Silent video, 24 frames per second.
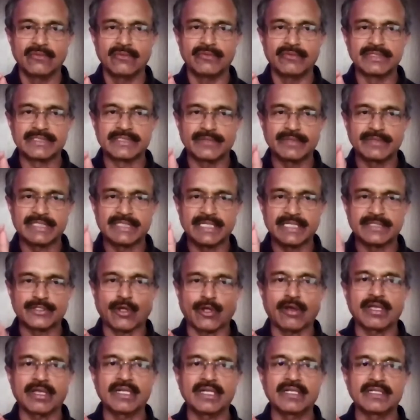So with a
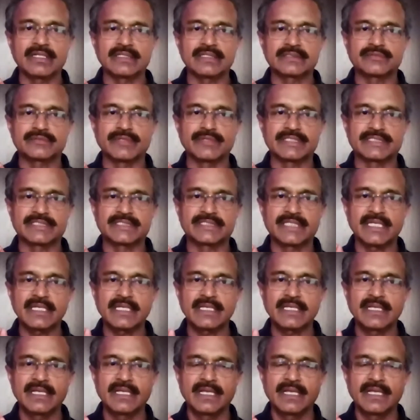toggle switch,
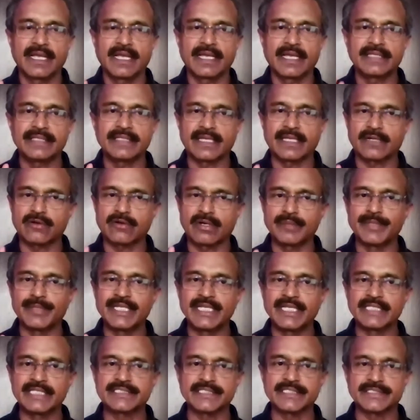they are called
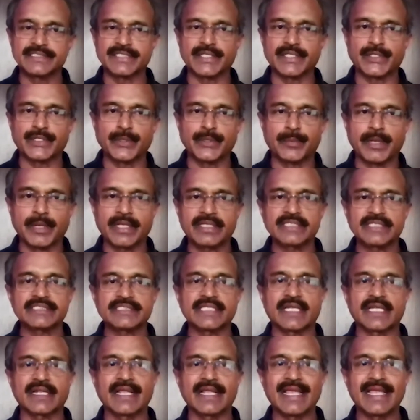miniature circuit breakers
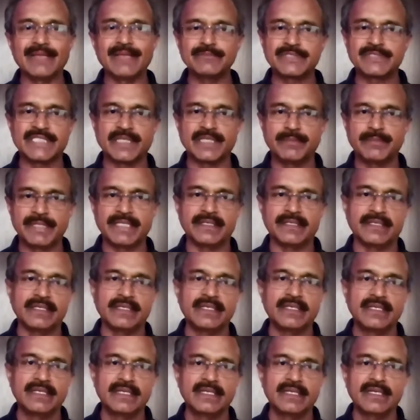or MCB,
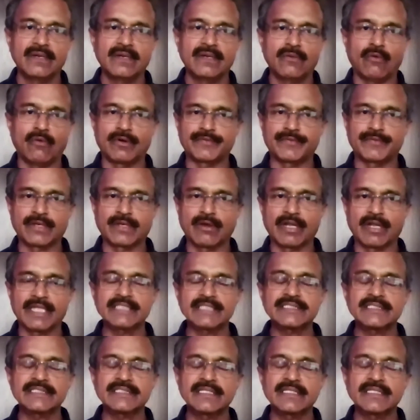what we call
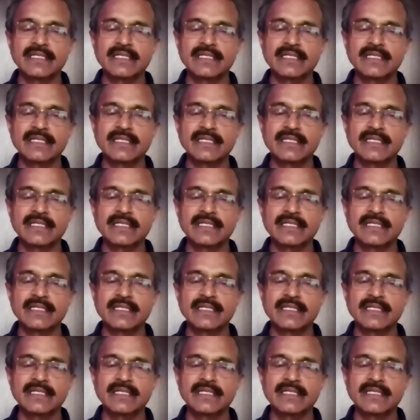as.